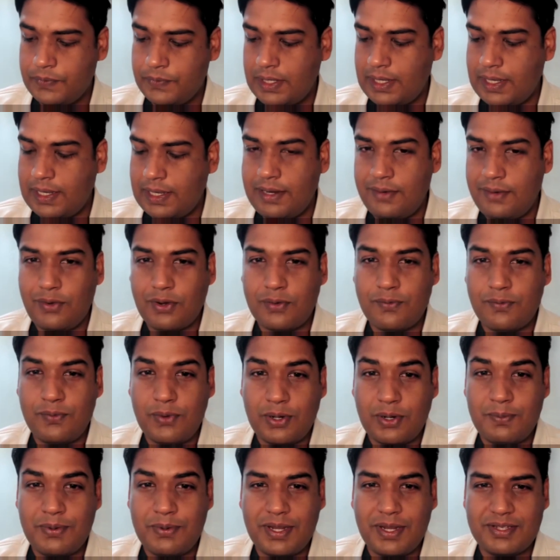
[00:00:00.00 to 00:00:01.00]
And what
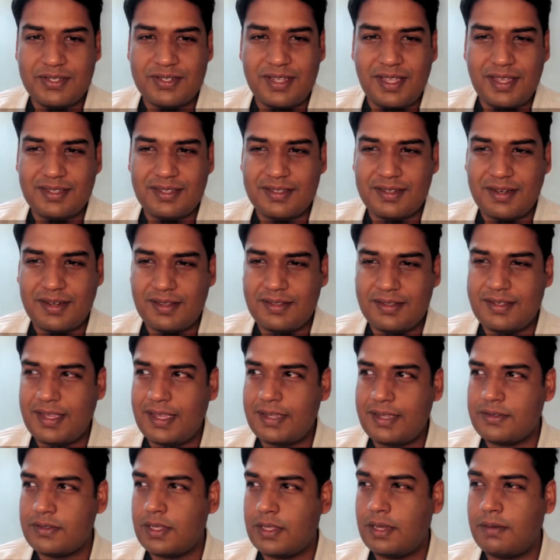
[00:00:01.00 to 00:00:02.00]
WordPress does is it
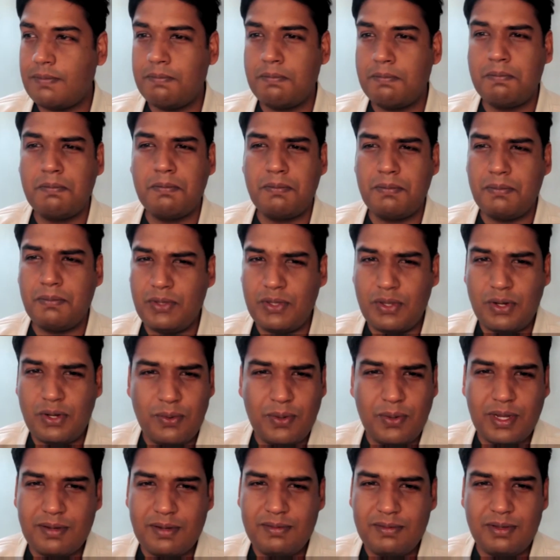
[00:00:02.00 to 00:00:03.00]
says that, you know
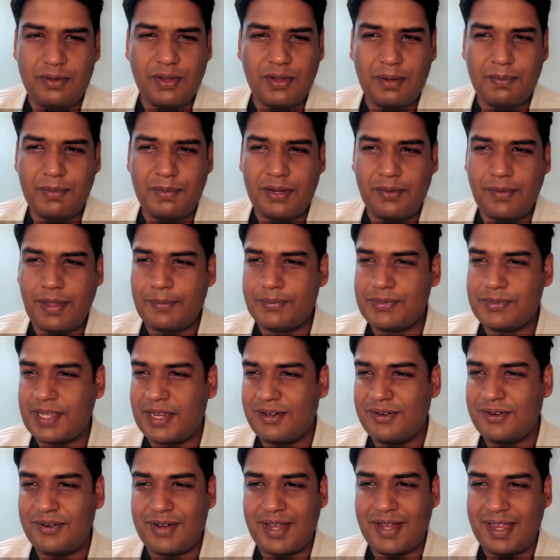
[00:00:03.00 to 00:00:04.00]
what, you want to build a
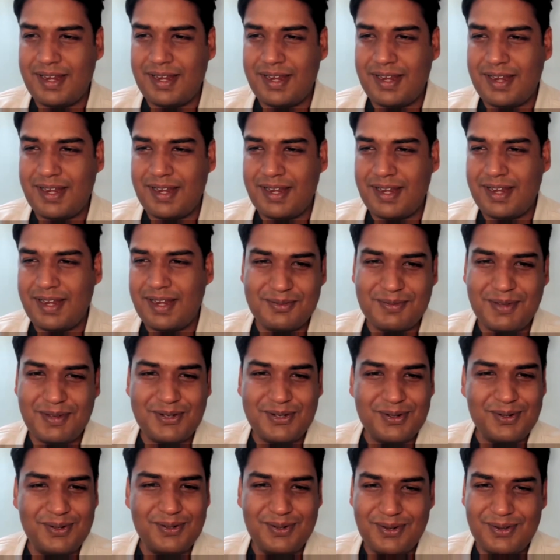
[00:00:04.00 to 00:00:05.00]
website, go right ahead, use my
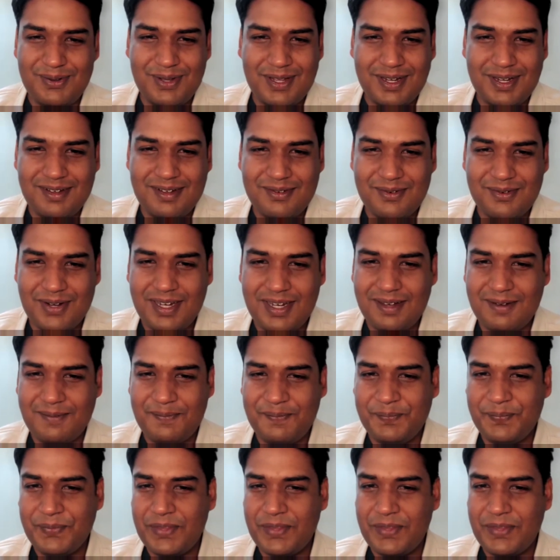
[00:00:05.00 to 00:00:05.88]
tool, do it, right?